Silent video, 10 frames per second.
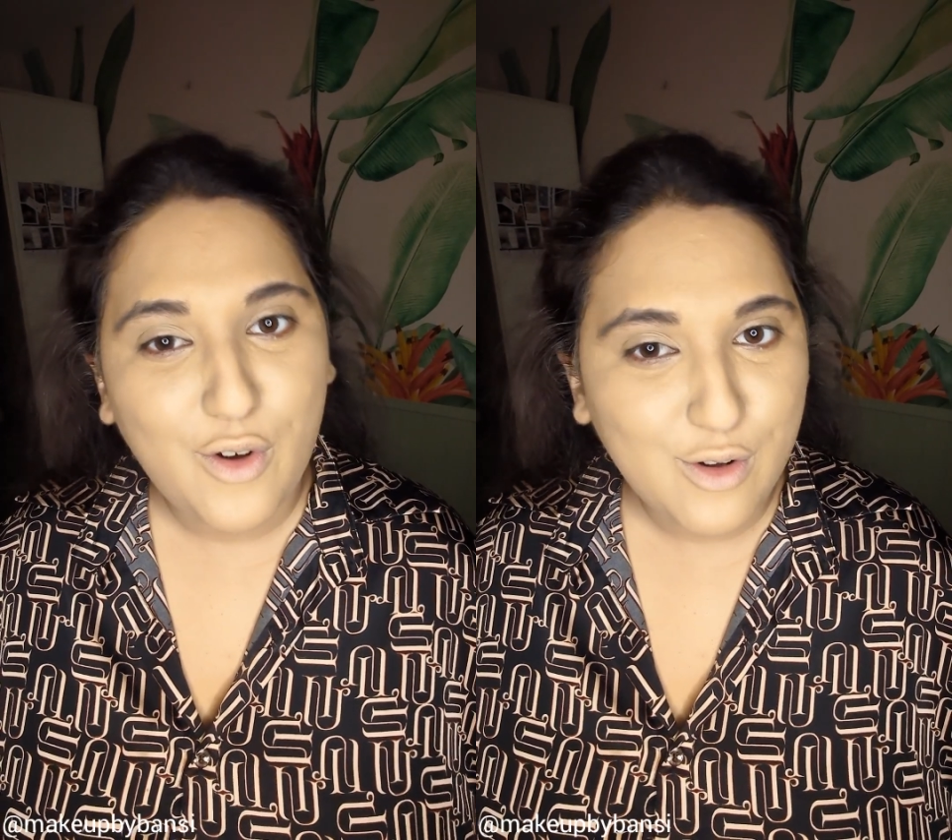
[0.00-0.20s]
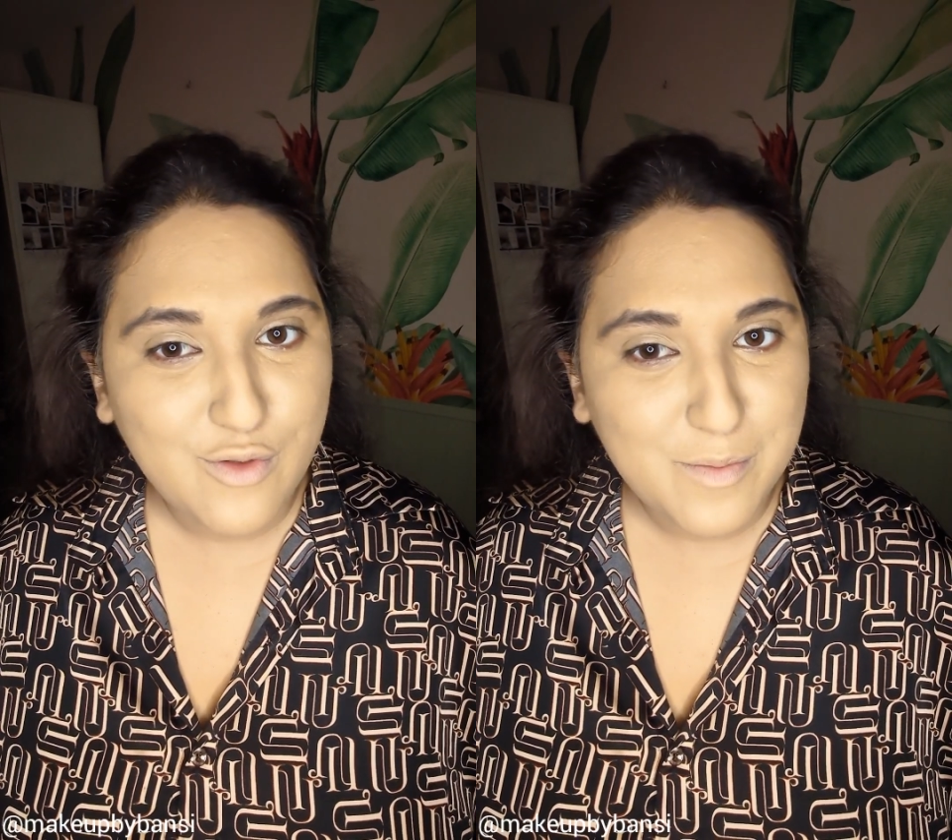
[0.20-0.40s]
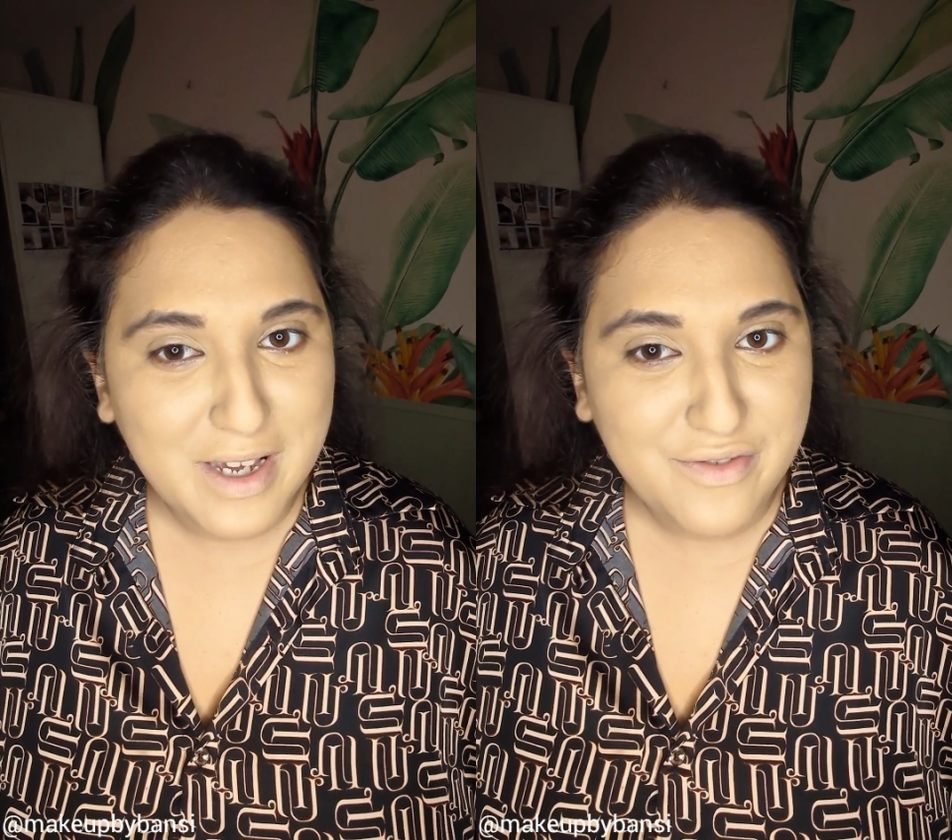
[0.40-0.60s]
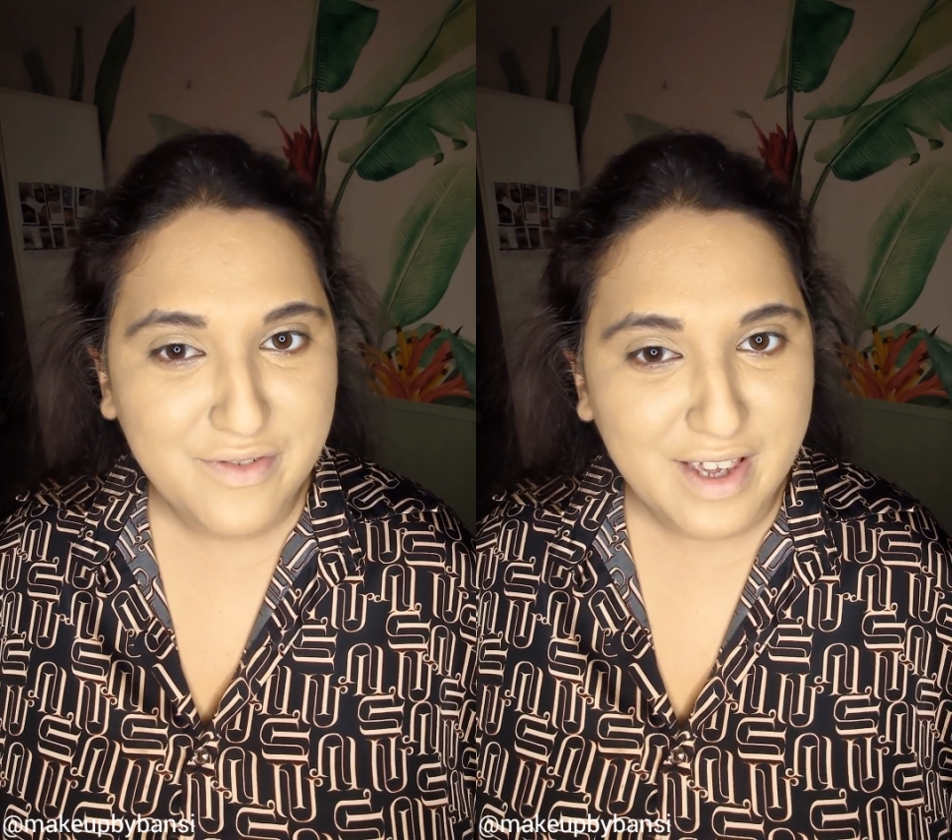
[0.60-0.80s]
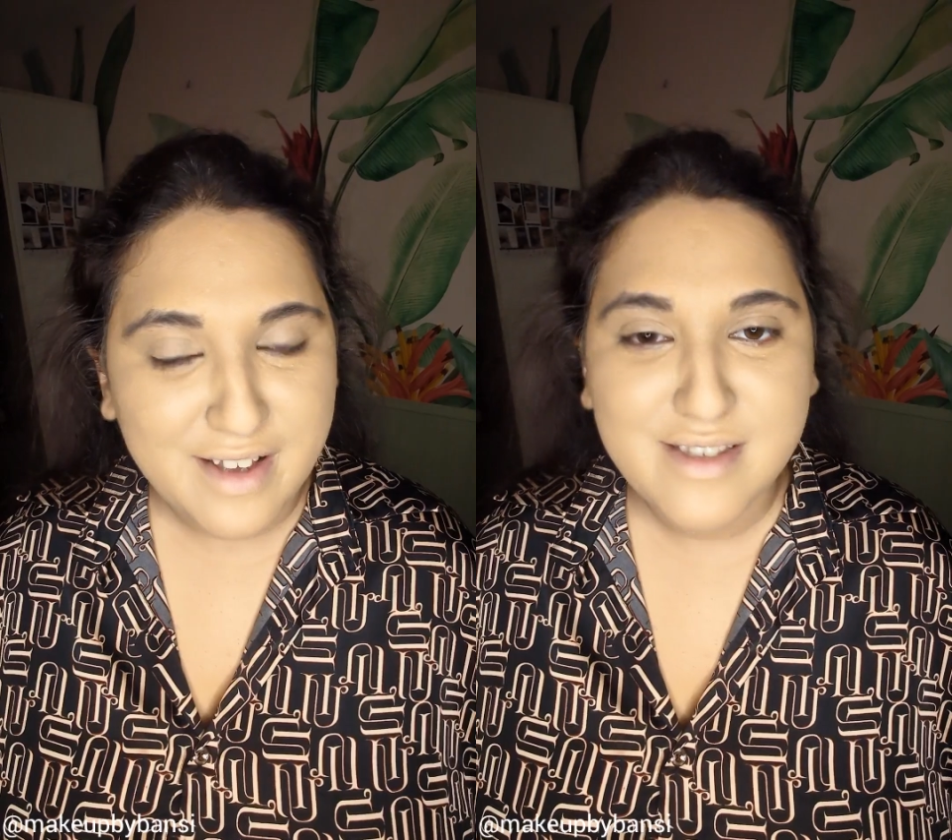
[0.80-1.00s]
all over my
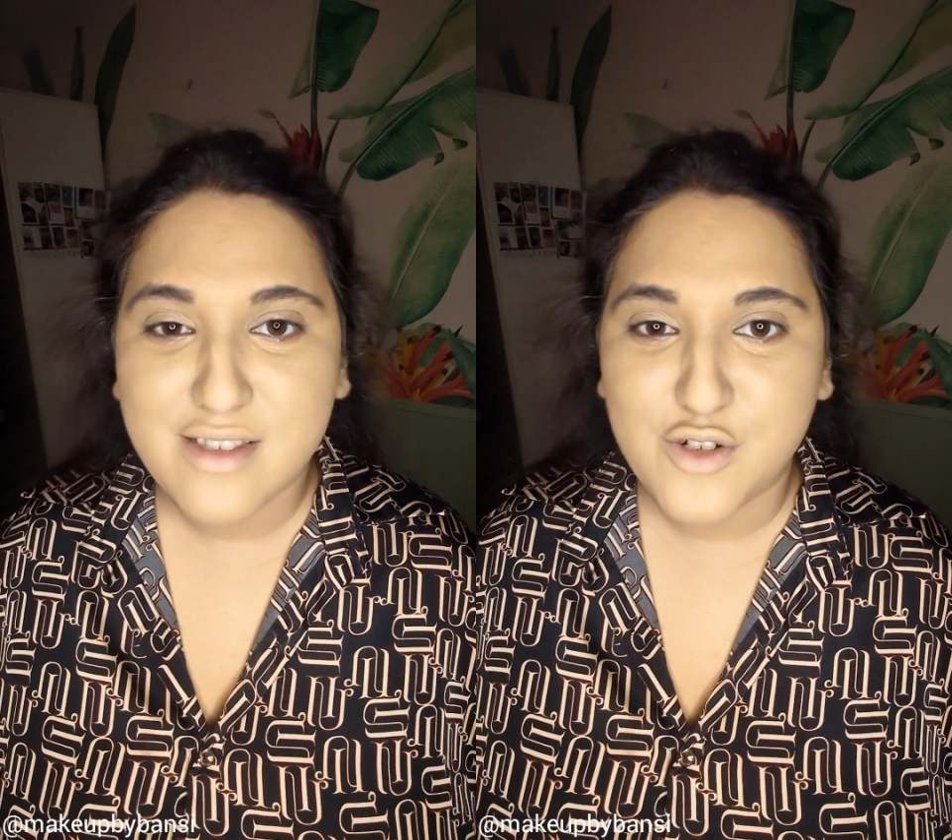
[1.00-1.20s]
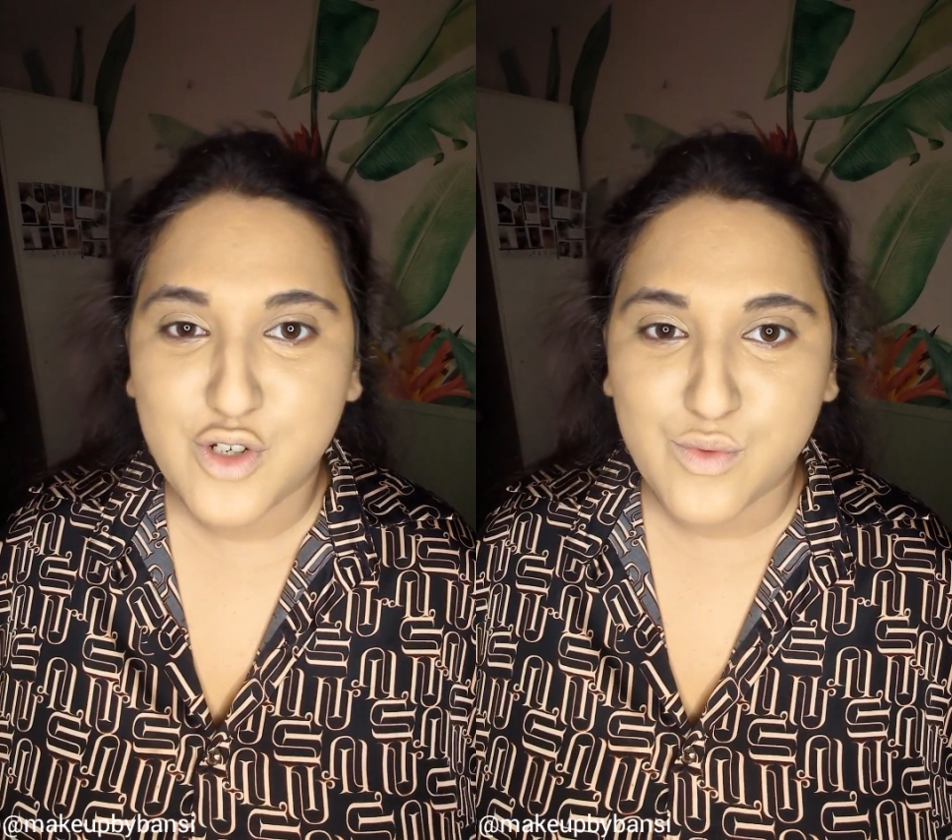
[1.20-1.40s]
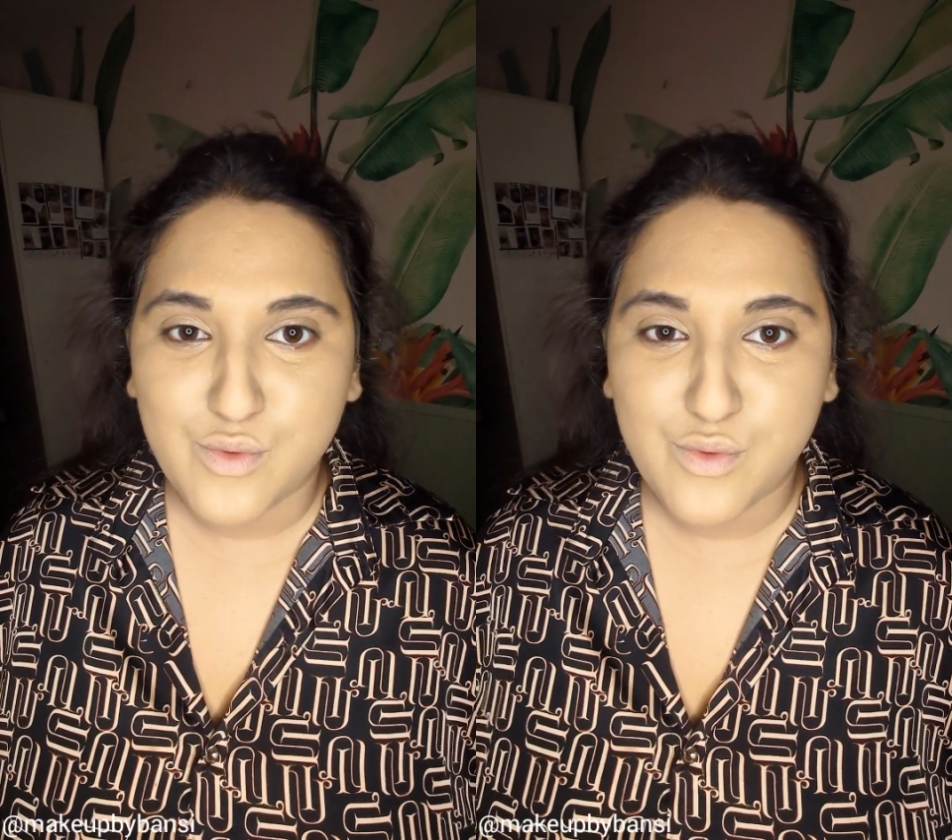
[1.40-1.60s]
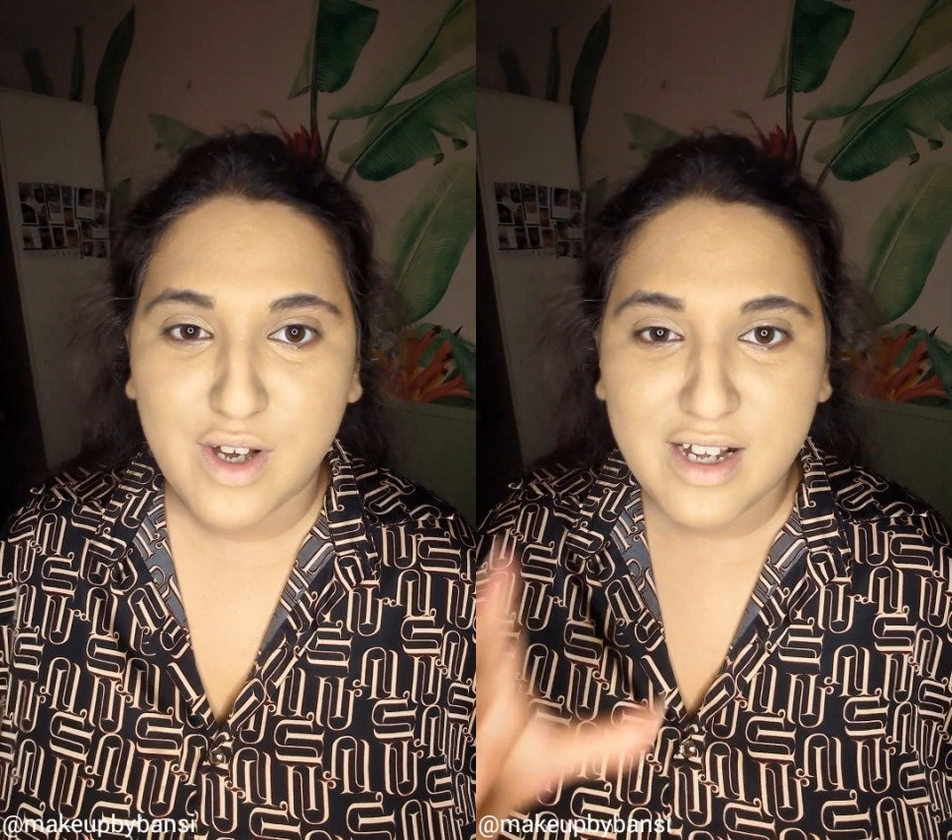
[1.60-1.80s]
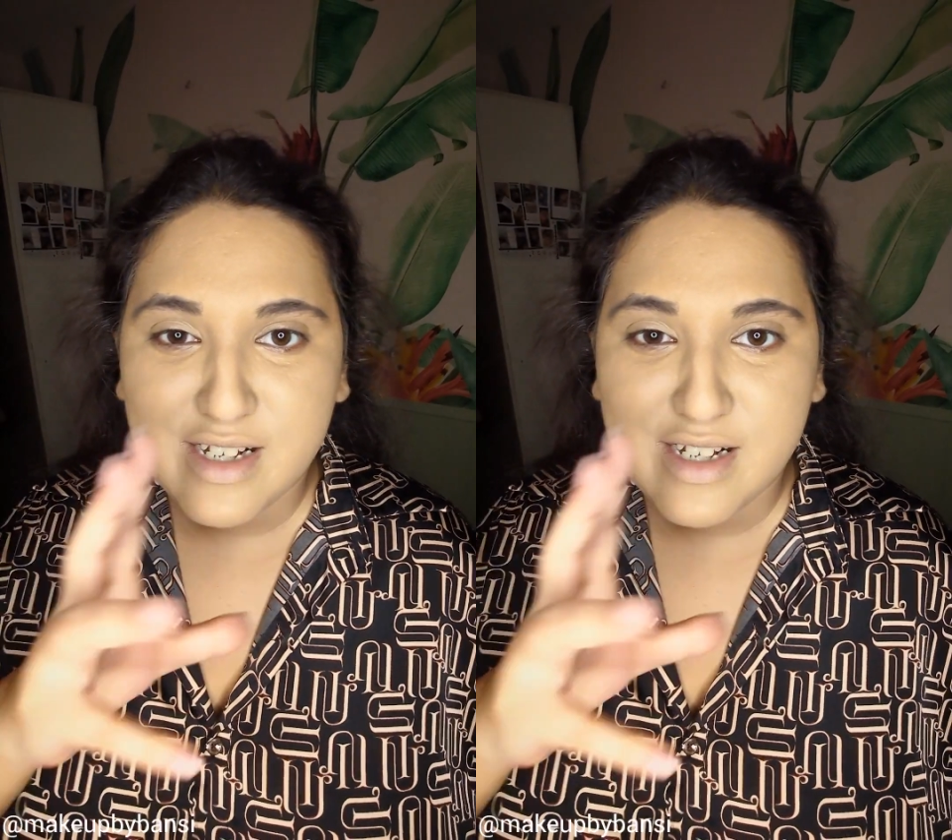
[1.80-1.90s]
face to